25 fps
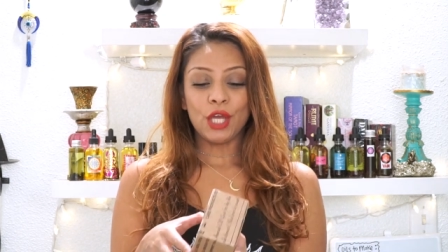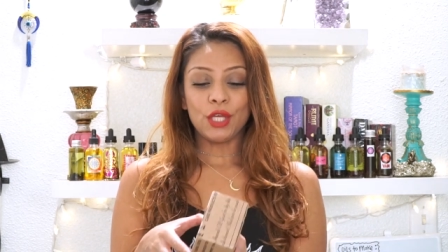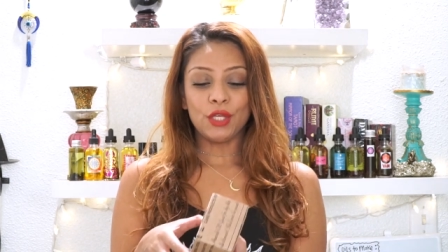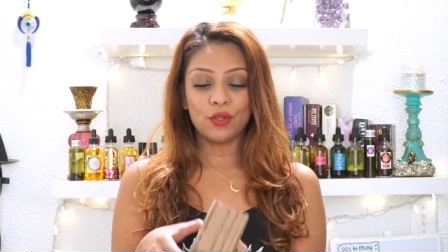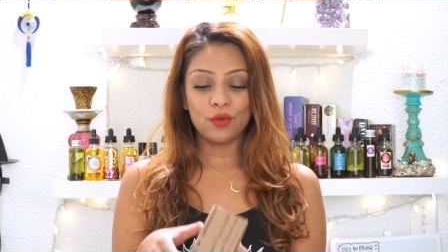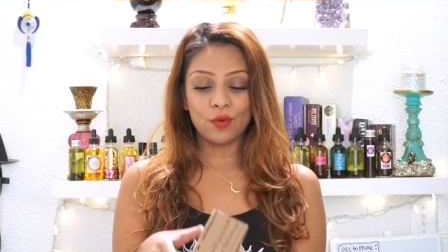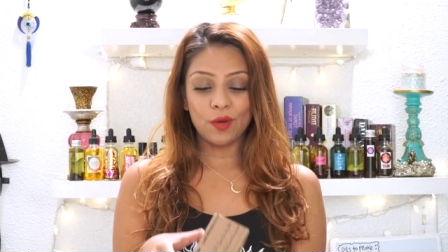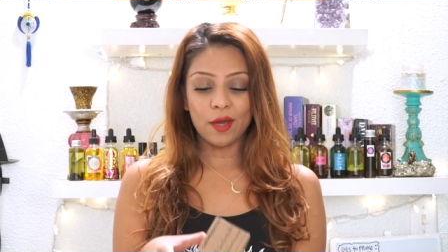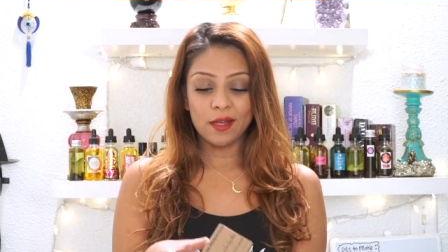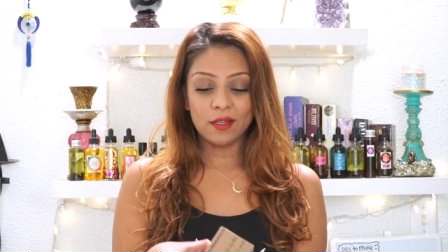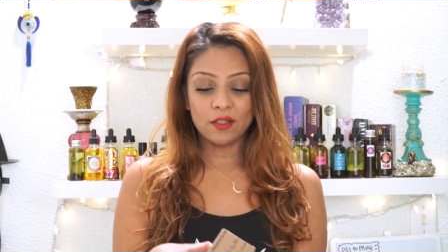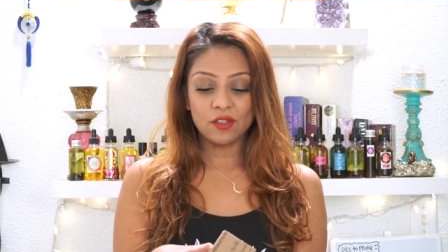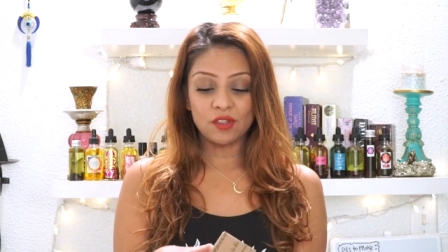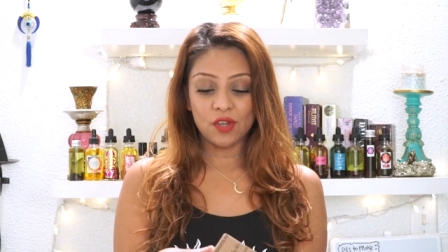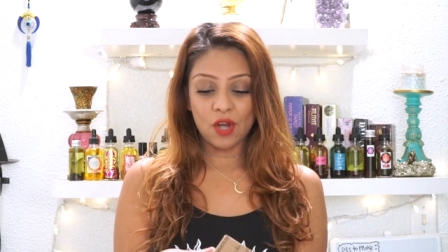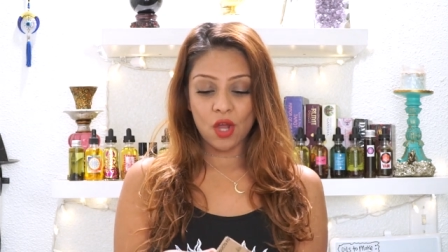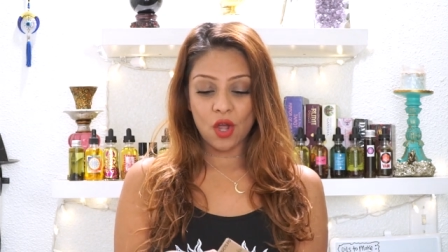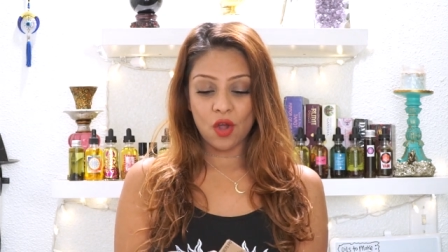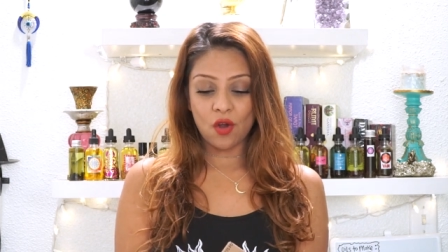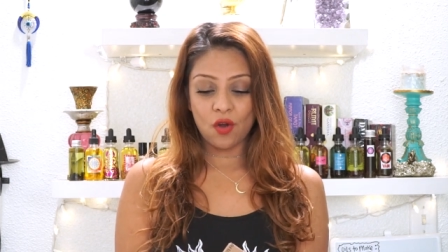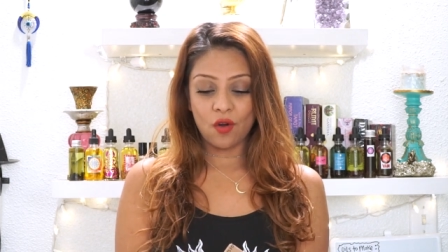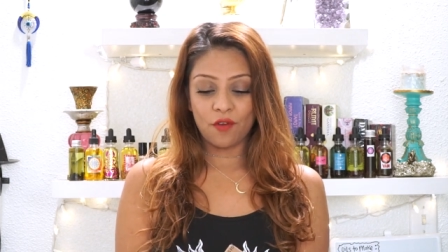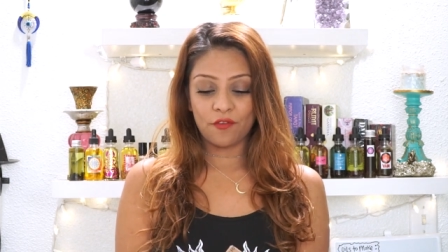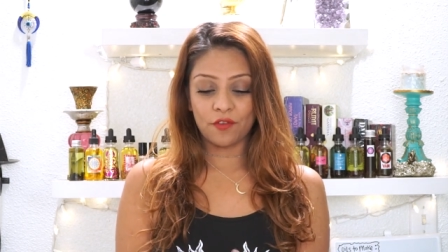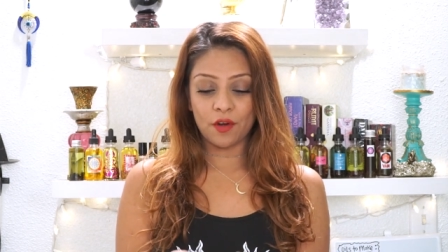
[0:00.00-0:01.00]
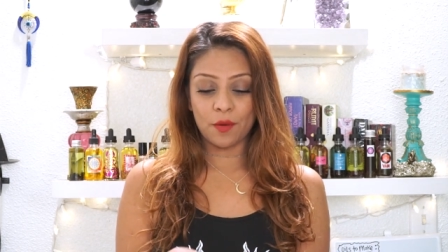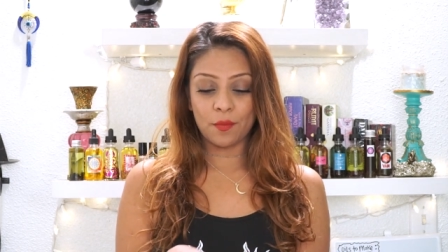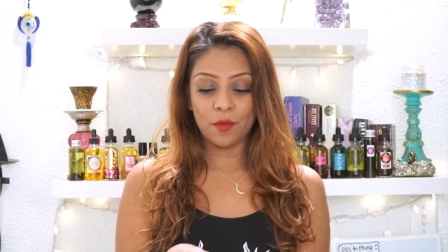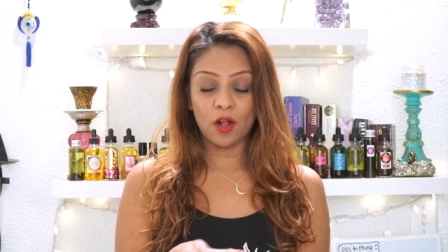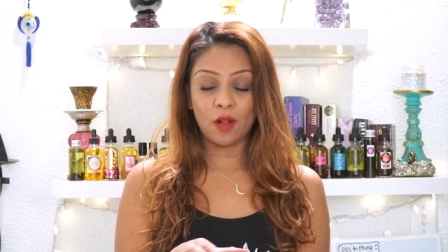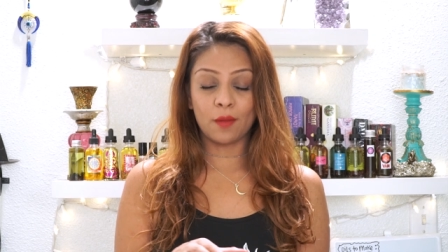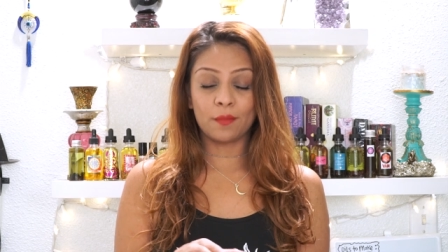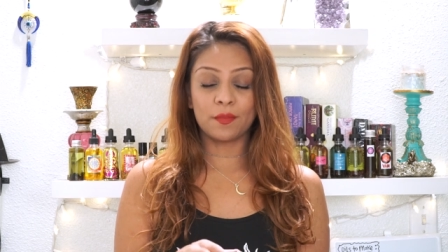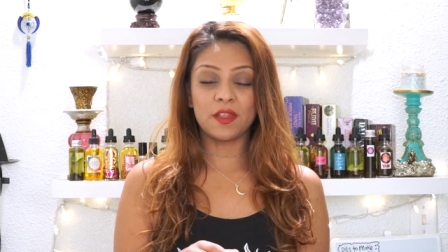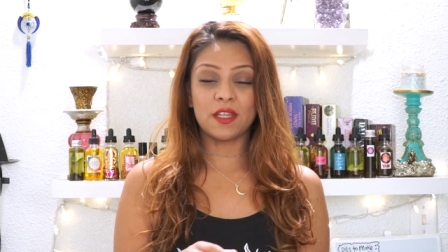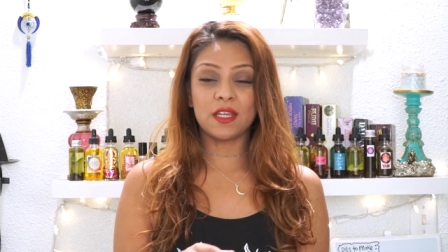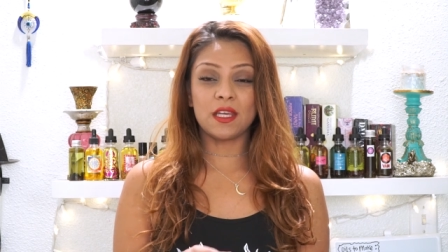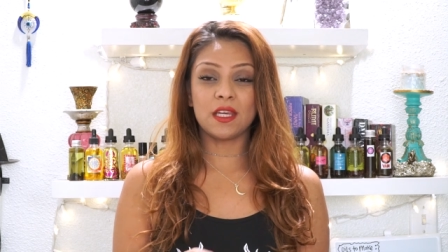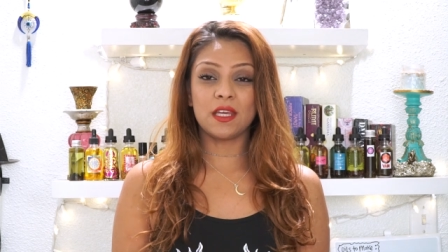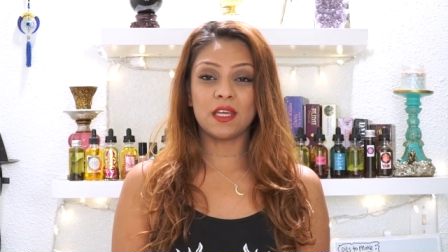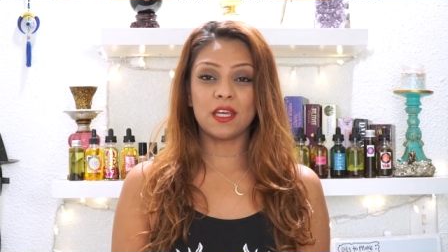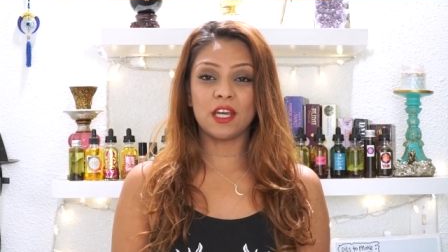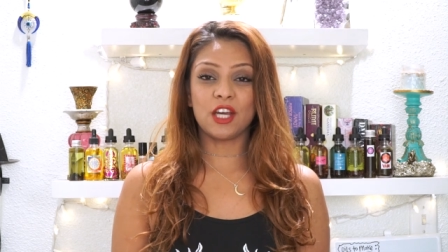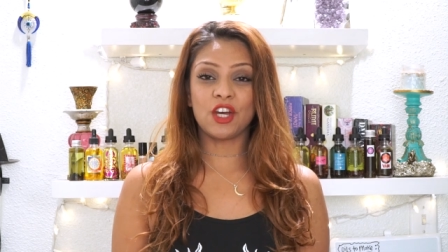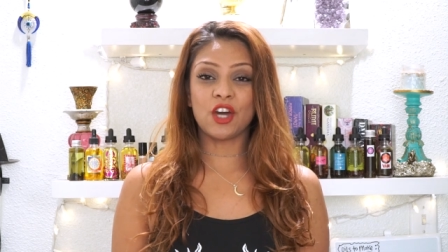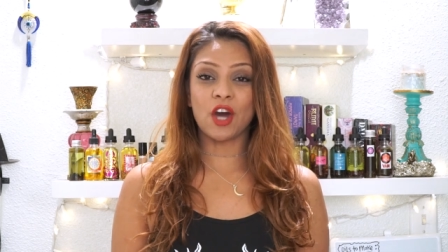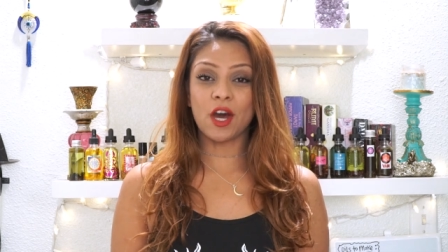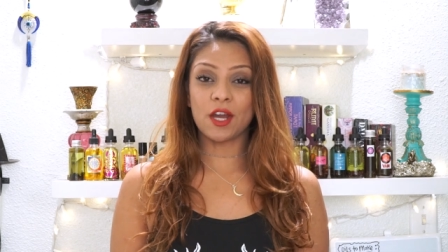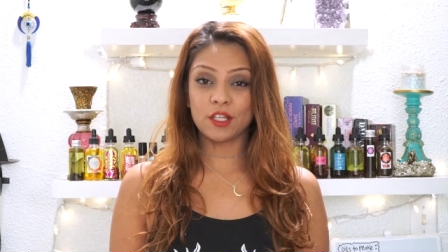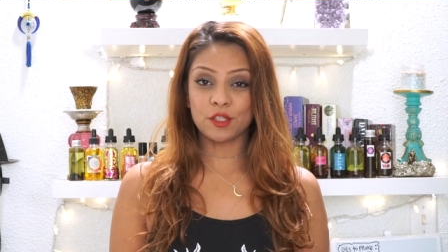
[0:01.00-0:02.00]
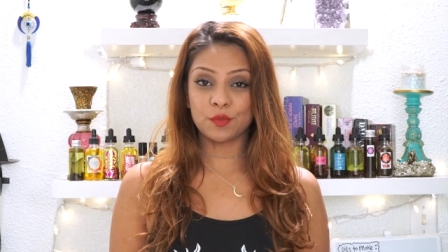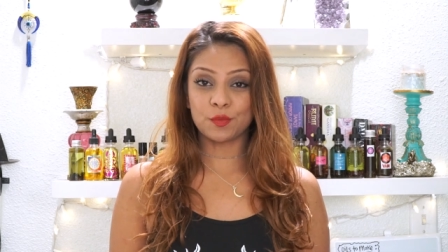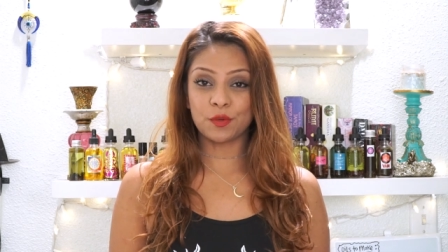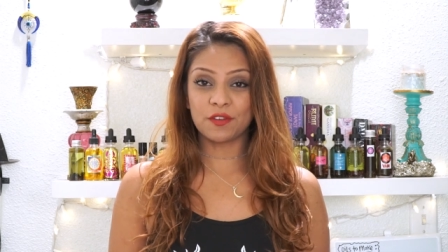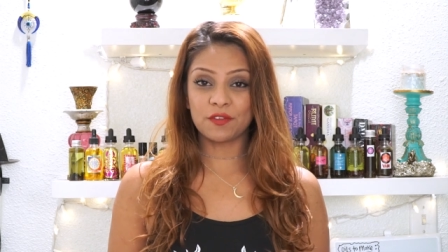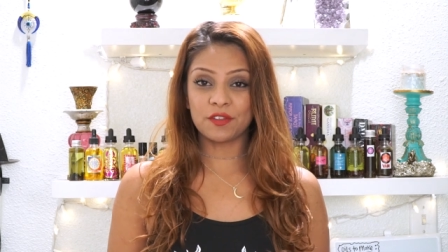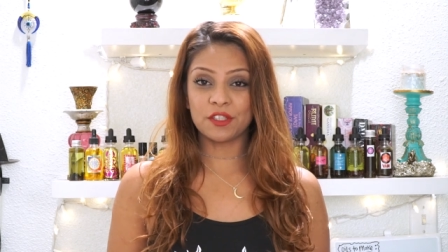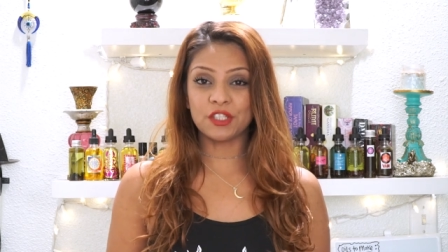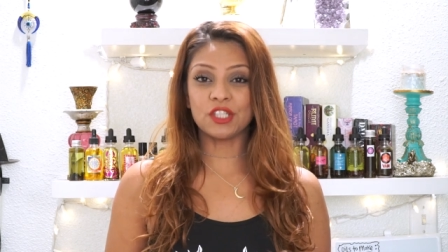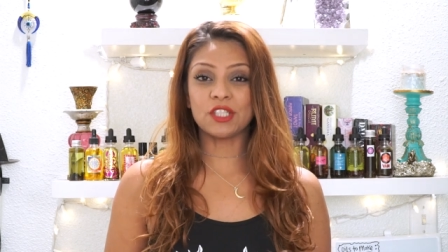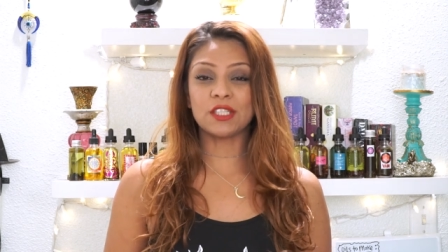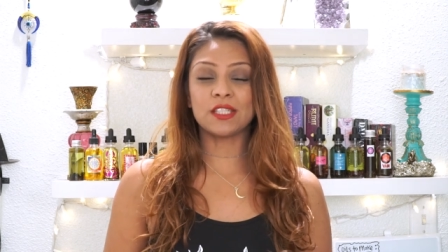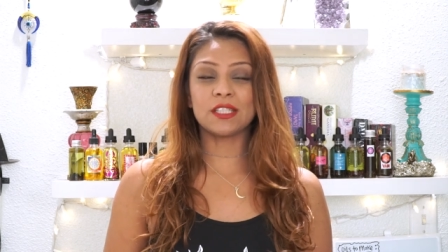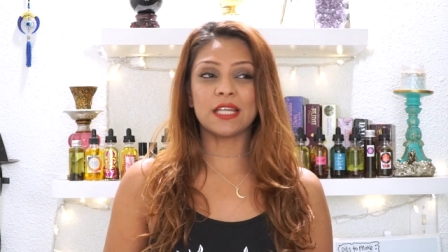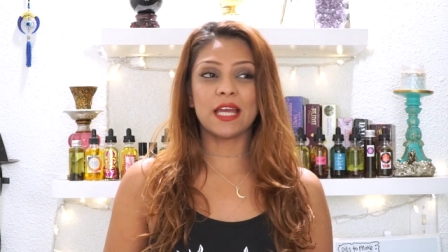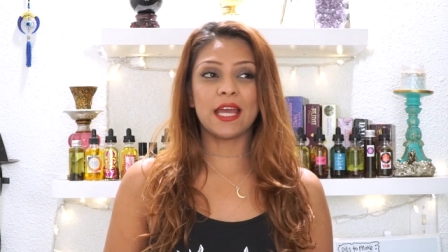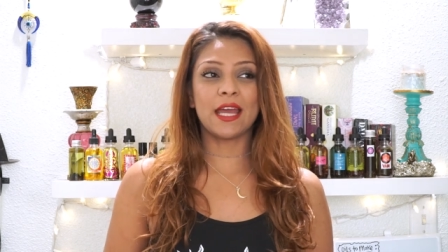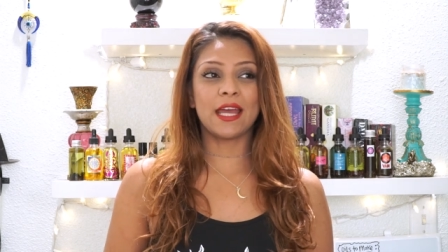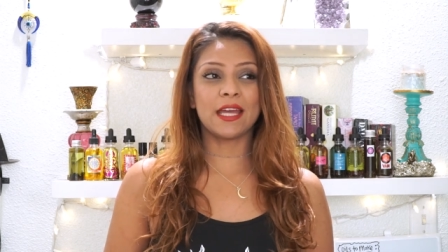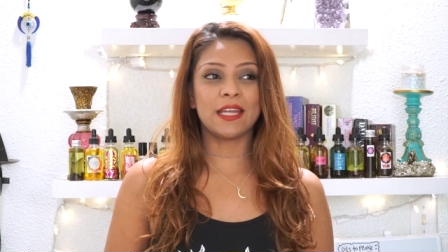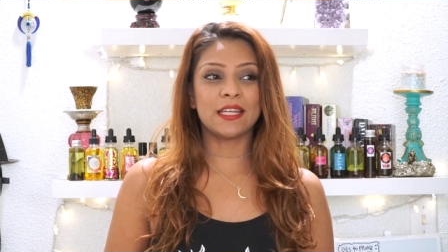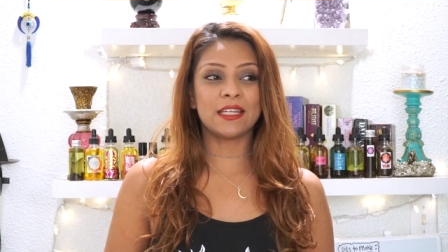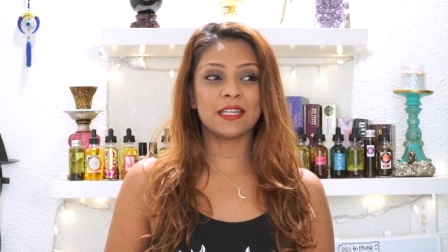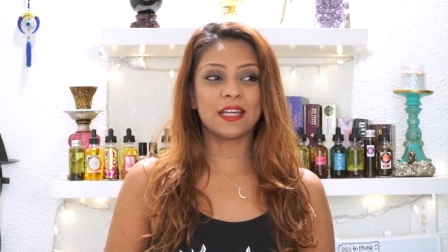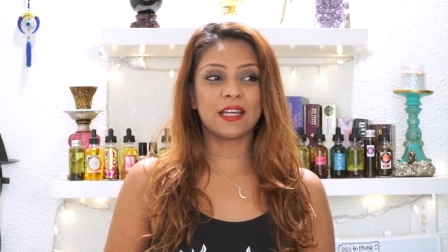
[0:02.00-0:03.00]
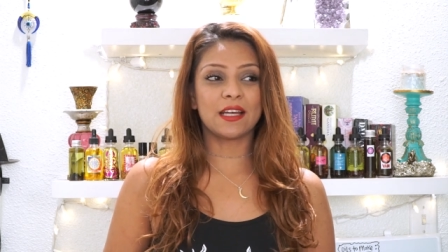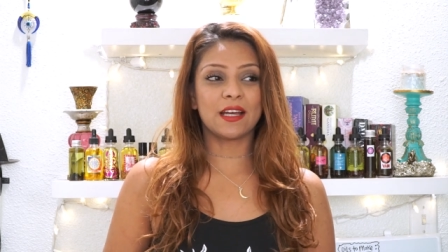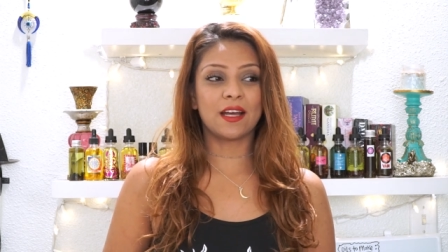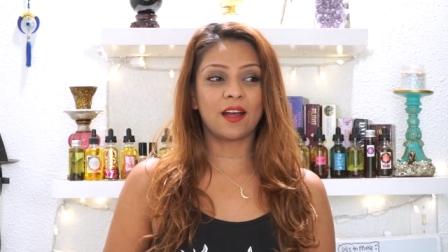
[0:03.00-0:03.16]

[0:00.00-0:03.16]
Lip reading: You guys know from all the goddess provisions and